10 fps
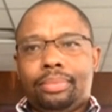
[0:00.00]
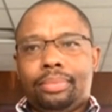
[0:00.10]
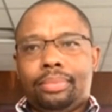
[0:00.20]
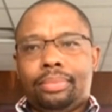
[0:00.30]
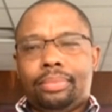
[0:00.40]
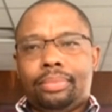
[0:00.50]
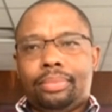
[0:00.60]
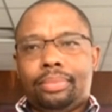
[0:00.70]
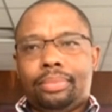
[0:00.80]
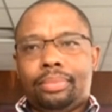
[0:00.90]

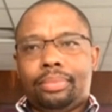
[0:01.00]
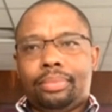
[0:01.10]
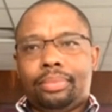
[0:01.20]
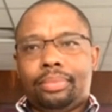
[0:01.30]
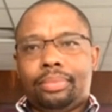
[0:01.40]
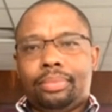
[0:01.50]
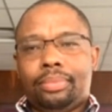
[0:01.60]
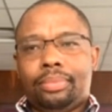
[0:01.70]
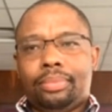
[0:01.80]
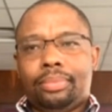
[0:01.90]

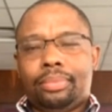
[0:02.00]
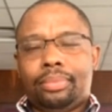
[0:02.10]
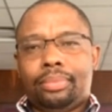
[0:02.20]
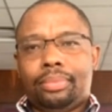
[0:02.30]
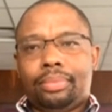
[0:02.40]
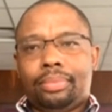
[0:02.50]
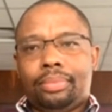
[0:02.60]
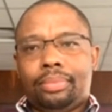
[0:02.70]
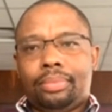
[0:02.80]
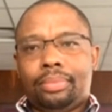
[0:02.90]

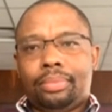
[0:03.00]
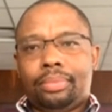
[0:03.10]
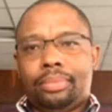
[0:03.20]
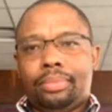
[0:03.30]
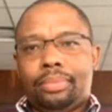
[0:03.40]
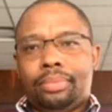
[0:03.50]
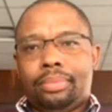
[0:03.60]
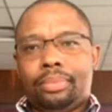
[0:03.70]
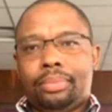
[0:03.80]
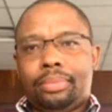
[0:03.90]

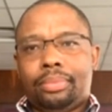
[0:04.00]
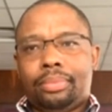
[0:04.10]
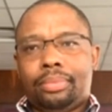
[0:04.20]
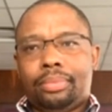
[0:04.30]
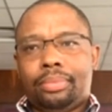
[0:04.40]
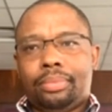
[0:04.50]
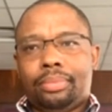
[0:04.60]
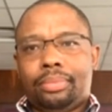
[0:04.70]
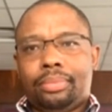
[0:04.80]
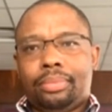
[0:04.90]

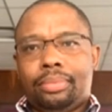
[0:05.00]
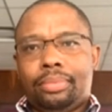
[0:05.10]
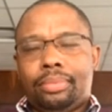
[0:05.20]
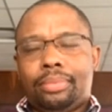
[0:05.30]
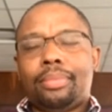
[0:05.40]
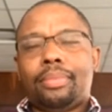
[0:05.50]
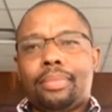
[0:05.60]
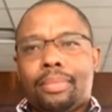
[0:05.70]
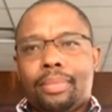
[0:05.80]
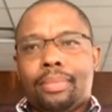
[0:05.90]

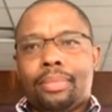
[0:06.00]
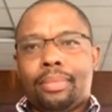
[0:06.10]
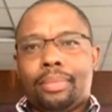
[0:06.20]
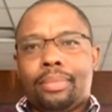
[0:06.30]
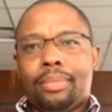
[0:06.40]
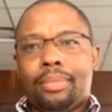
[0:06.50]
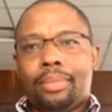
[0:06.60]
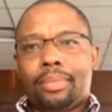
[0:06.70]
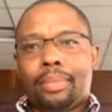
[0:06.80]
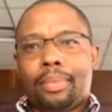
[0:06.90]

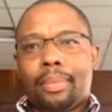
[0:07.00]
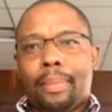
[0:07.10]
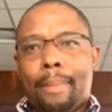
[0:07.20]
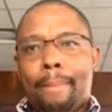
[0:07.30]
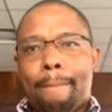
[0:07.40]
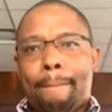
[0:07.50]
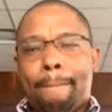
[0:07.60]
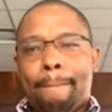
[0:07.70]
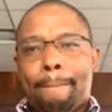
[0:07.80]
[no speech]